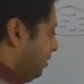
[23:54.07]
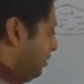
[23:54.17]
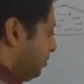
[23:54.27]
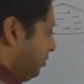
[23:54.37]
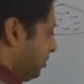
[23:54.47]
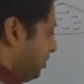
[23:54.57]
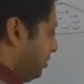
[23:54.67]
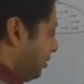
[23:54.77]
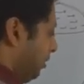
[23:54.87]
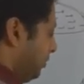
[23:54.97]
so this
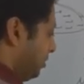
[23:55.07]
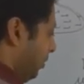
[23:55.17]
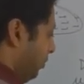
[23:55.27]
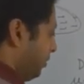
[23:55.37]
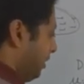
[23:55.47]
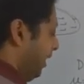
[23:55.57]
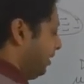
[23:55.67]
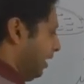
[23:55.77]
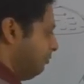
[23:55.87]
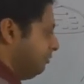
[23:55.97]
is of this order, 10
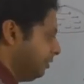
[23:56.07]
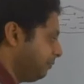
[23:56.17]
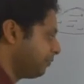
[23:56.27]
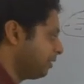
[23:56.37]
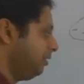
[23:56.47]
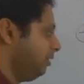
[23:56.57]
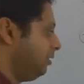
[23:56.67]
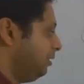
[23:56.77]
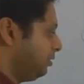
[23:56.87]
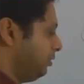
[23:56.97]
Kelvin.
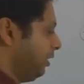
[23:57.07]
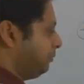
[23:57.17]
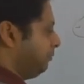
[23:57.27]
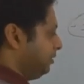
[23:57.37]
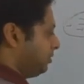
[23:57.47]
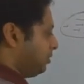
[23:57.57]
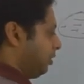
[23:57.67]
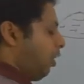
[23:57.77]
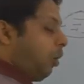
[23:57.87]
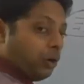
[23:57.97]
So that means
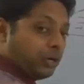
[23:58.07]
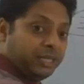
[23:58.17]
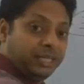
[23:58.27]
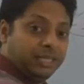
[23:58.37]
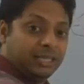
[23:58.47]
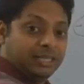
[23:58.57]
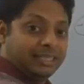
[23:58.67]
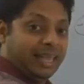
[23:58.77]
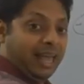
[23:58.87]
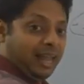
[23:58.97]
the ordering
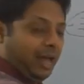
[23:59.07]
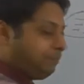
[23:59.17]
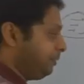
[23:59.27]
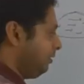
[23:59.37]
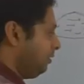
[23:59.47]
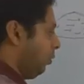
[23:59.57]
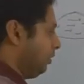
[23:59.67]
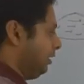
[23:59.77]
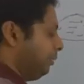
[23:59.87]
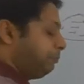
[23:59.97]
can happen
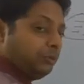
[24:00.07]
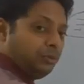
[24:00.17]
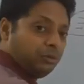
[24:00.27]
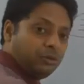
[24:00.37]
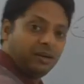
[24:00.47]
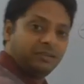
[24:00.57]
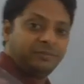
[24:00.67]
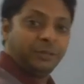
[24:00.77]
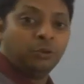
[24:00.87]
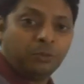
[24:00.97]
only up to
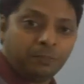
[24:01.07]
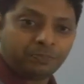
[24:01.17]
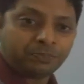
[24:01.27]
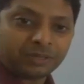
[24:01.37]
few